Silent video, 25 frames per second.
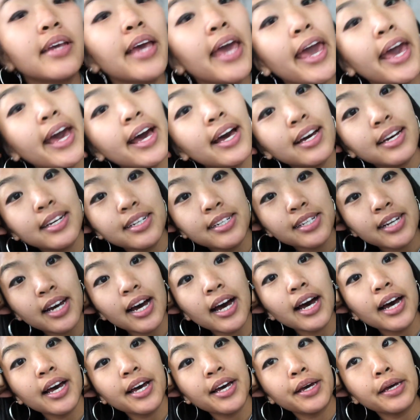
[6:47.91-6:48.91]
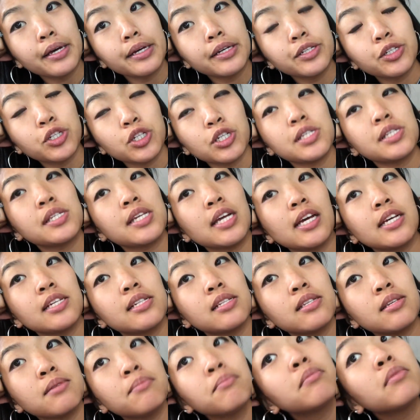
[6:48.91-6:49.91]
and I just
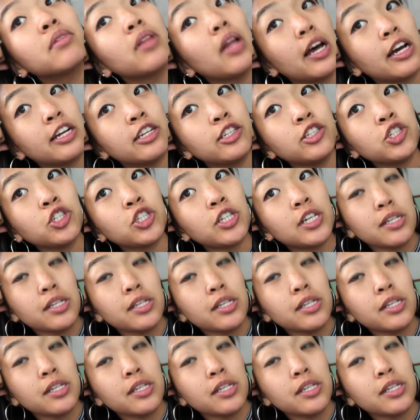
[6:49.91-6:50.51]
ate some lunch.